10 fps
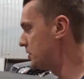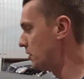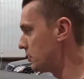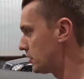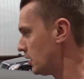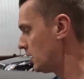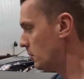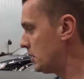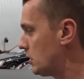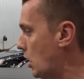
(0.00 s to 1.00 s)
Wizards.
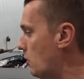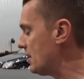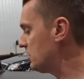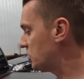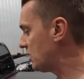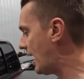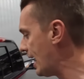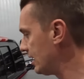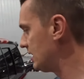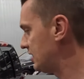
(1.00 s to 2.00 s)
When you go
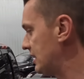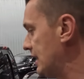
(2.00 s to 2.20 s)
inside, this